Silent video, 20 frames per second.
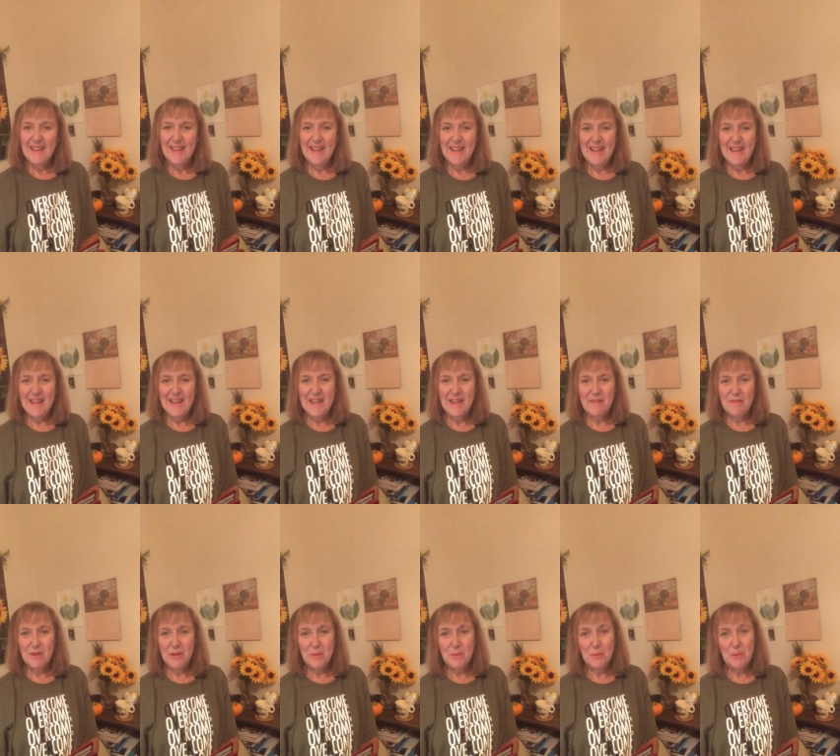Hey
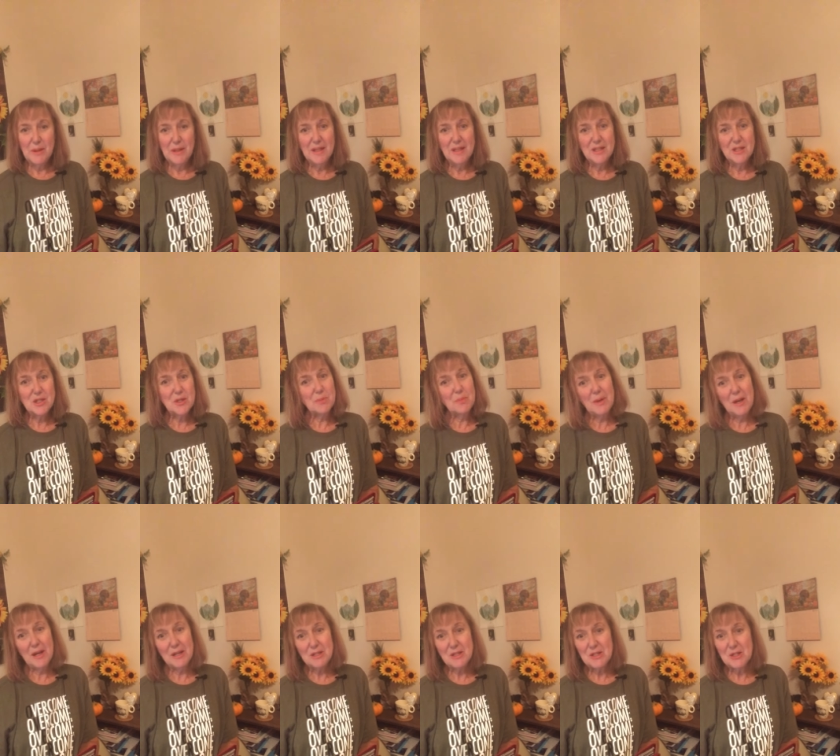everyone,
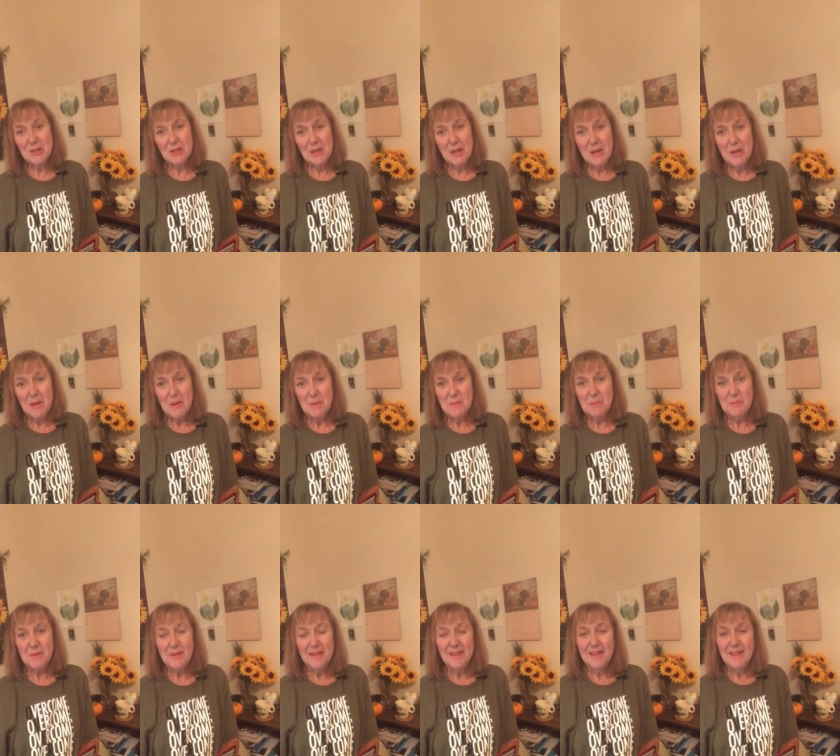Shabbat
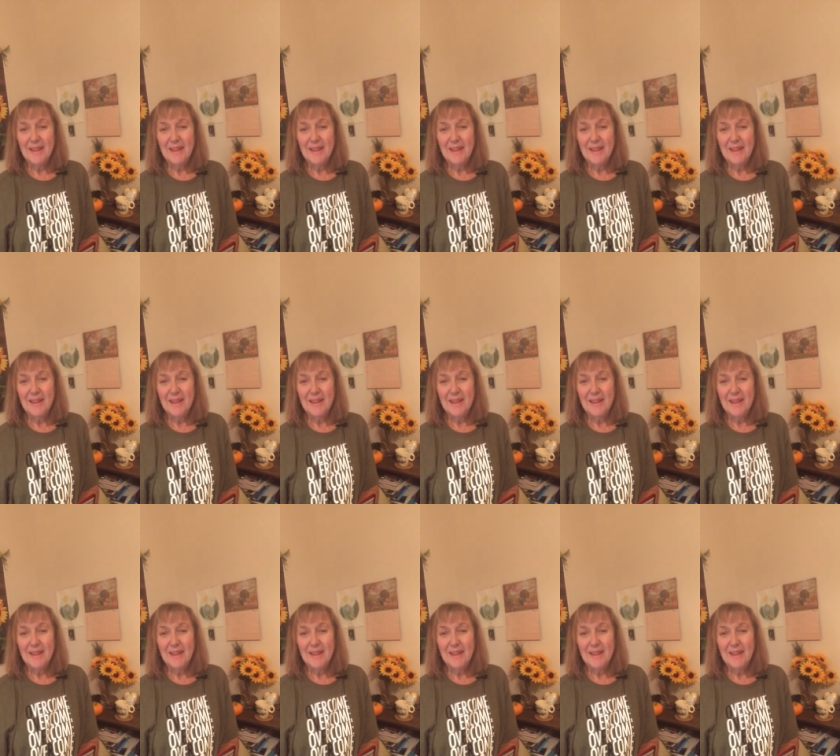Shalom.